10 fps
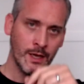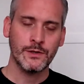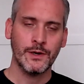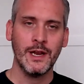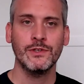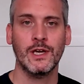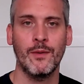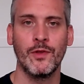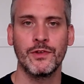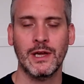I now want to
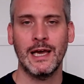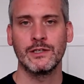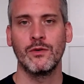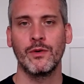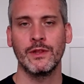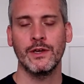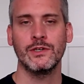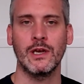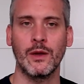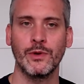come on to classical
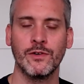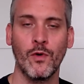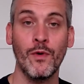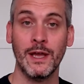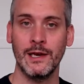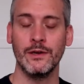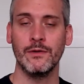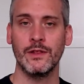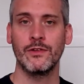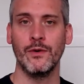conditioning, which I've already
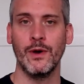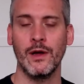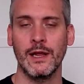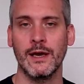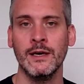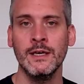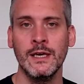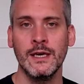alluded to earlier.